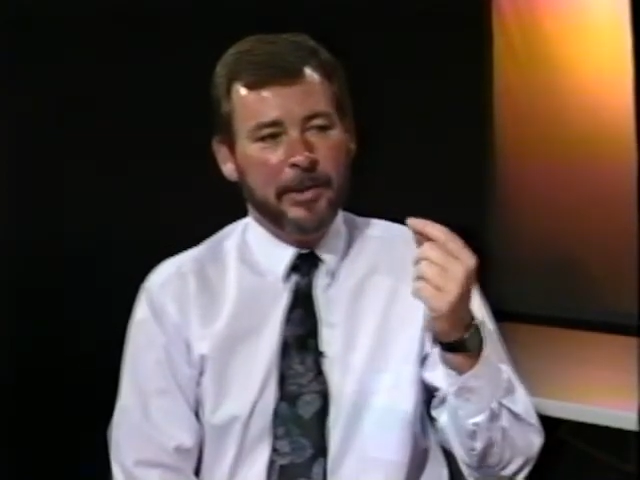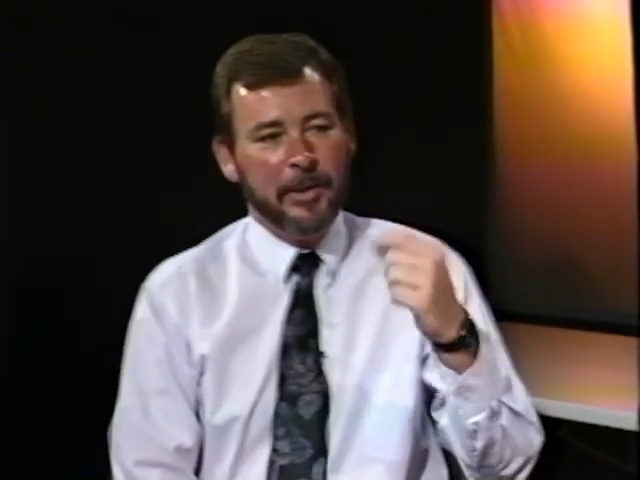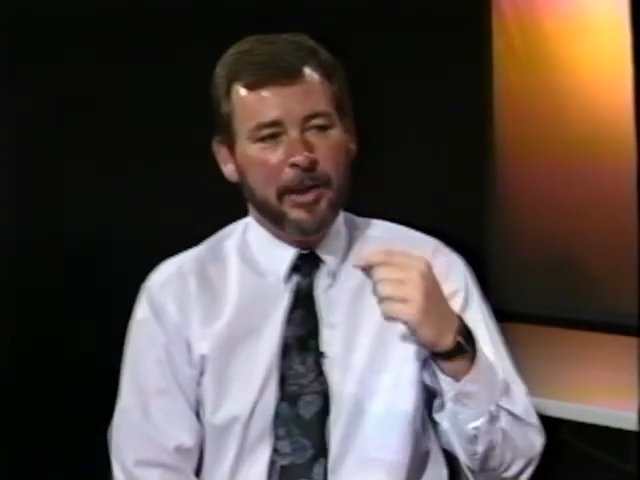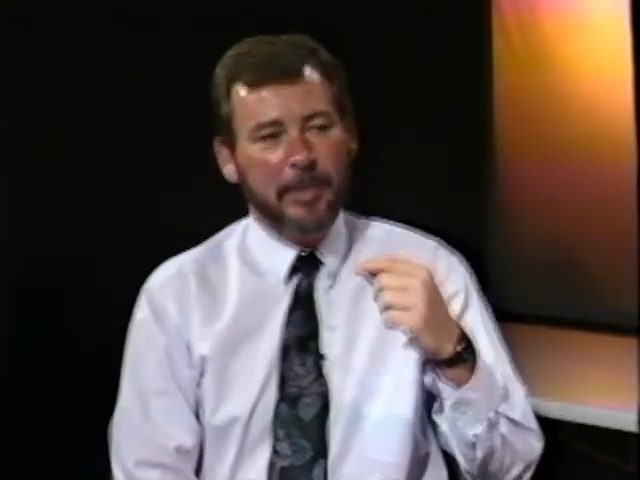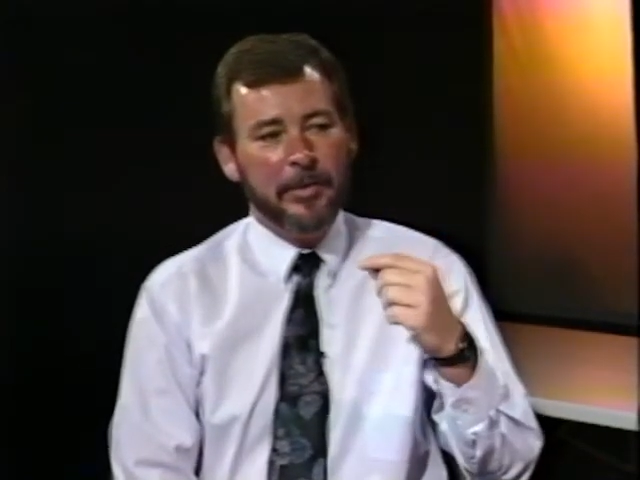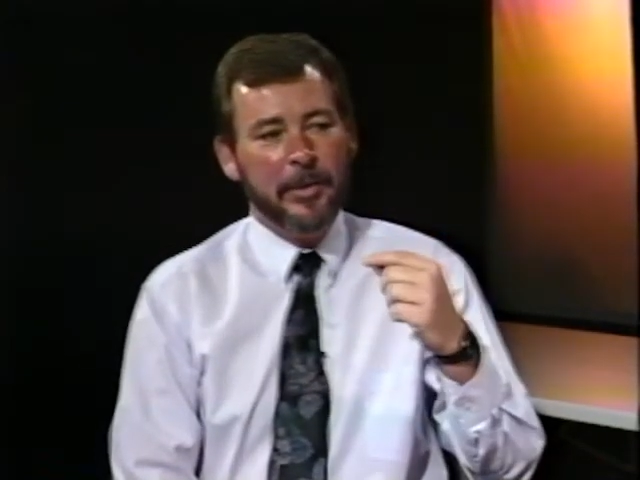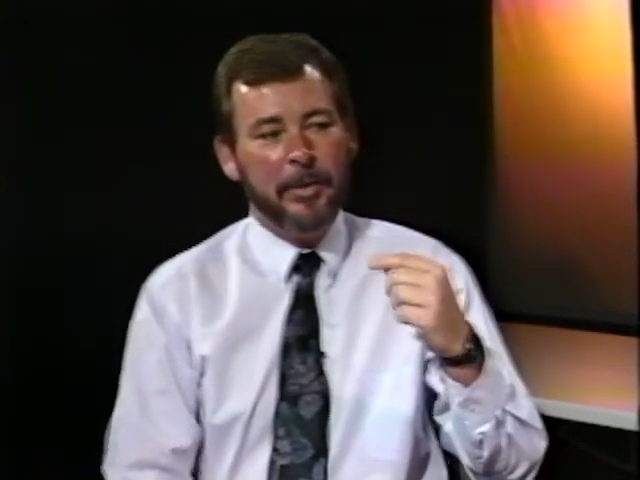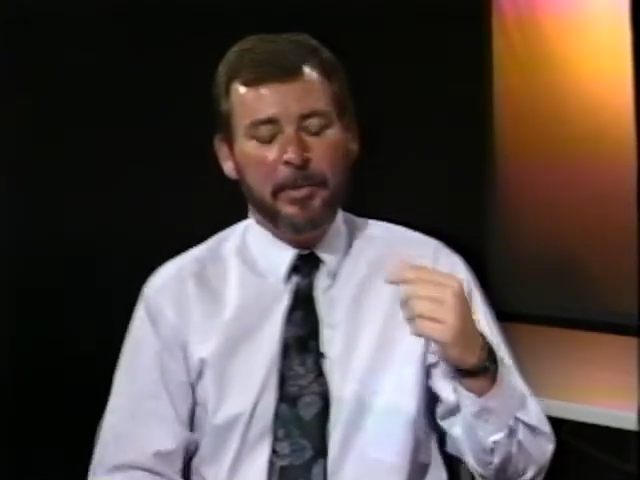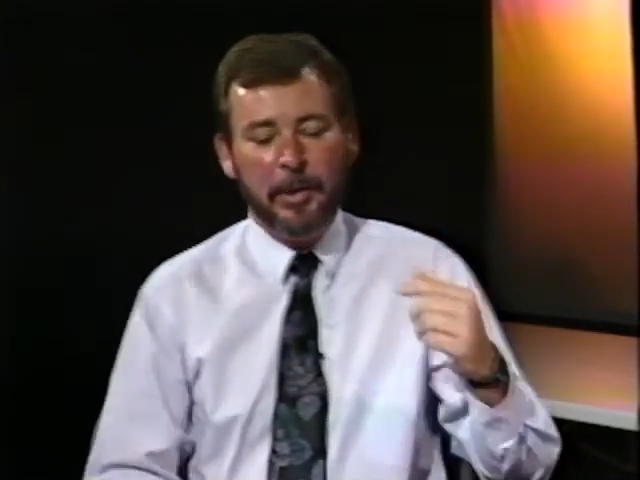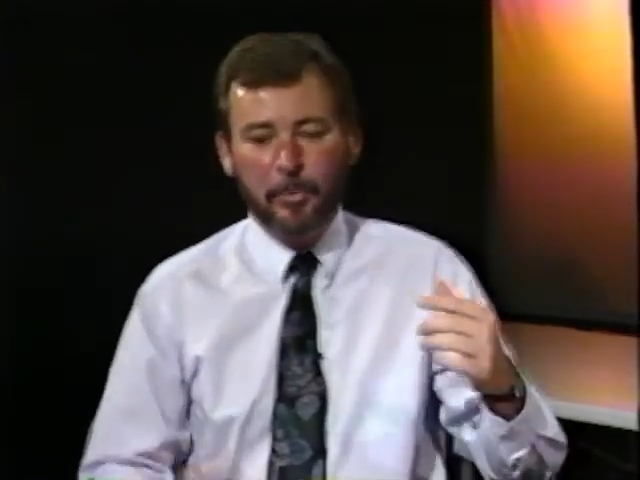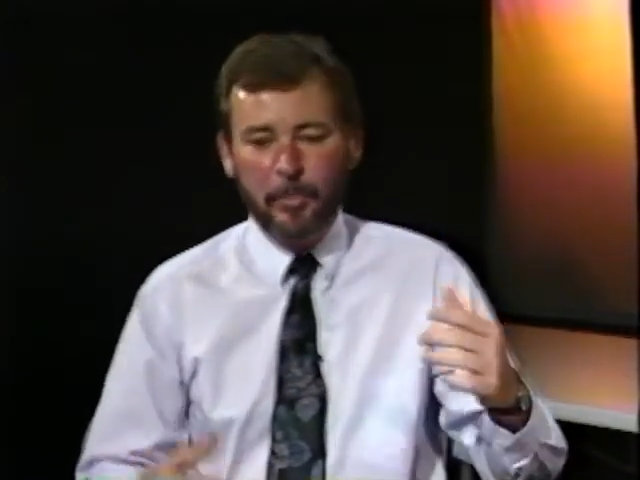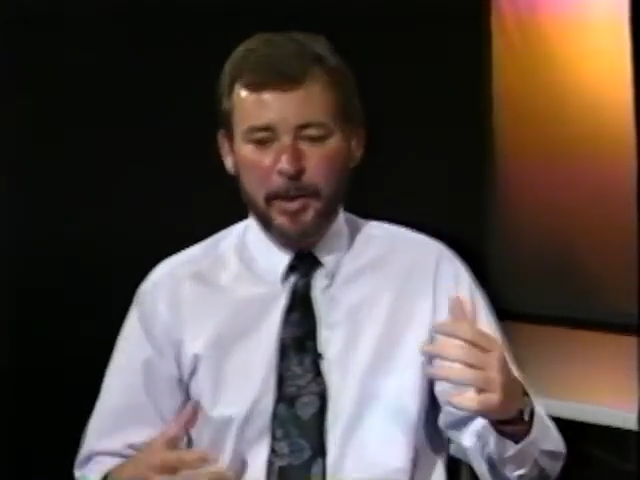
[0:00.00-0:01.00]
It challenged
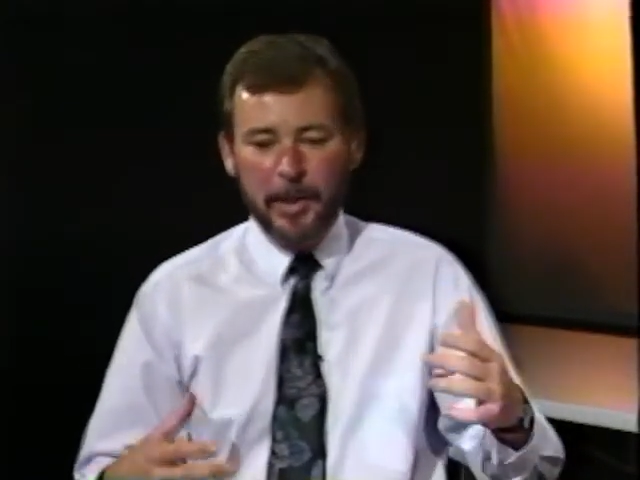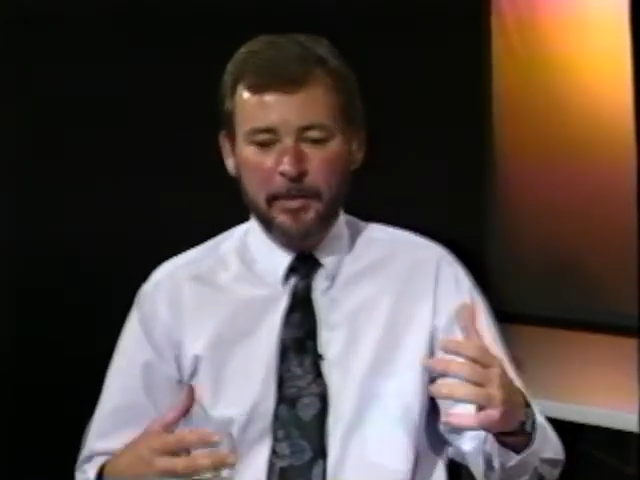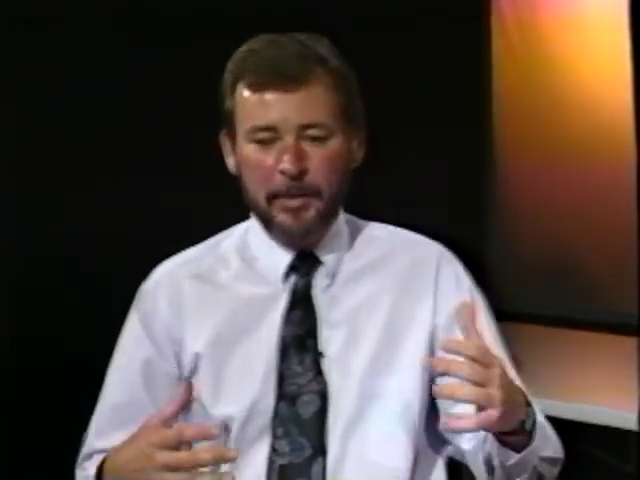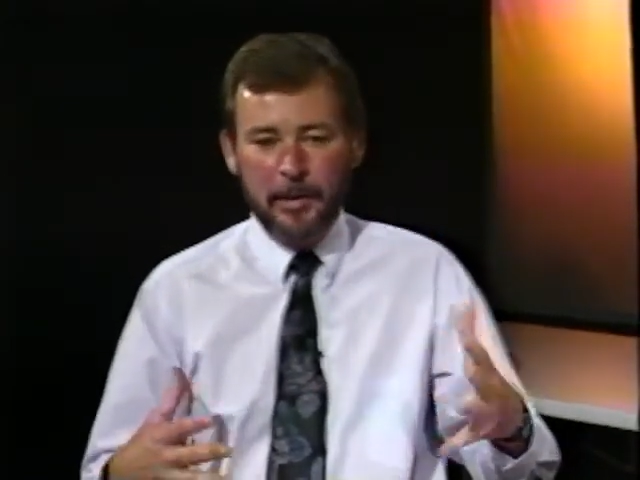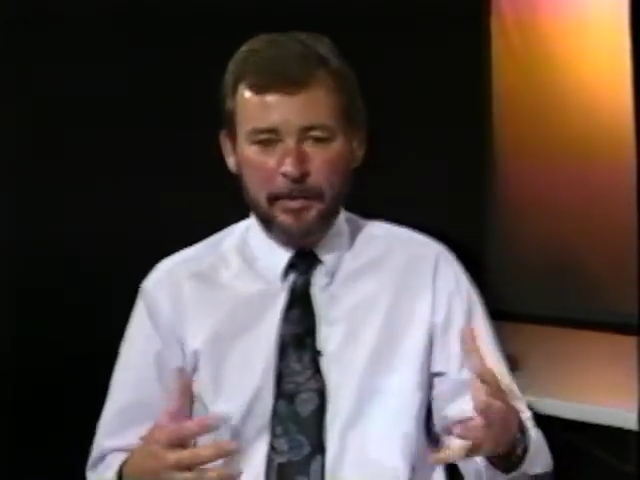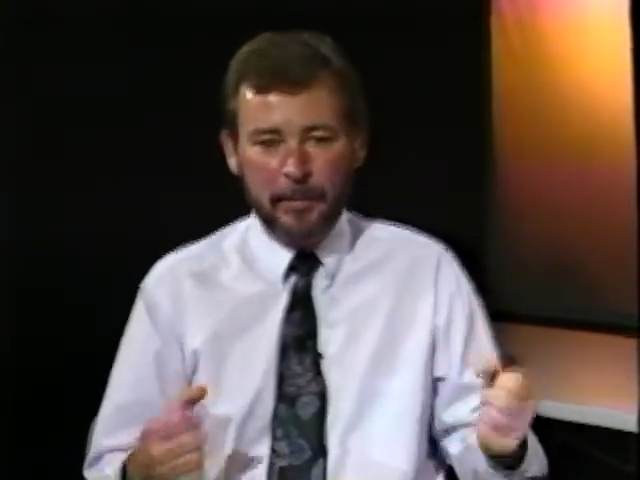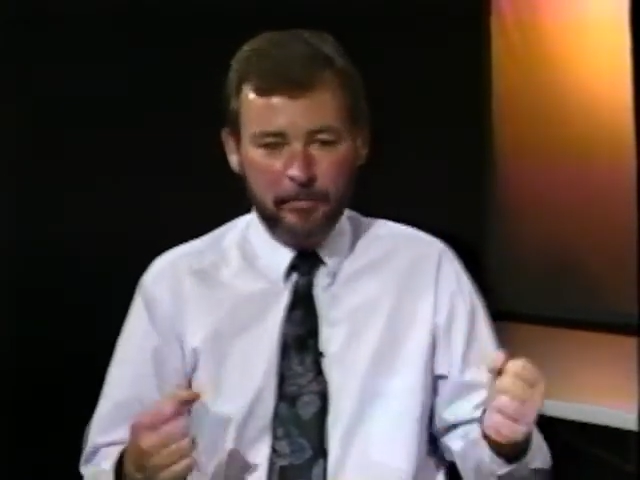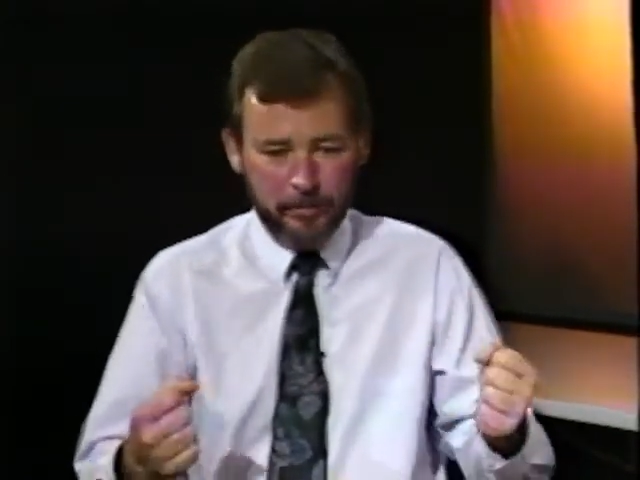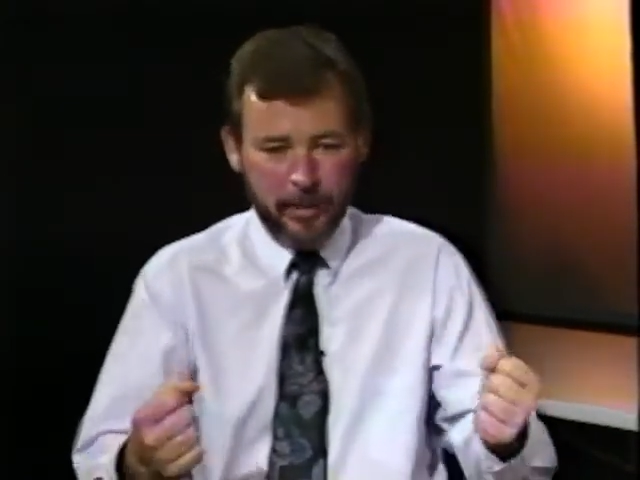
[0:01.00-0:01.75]
them in a way that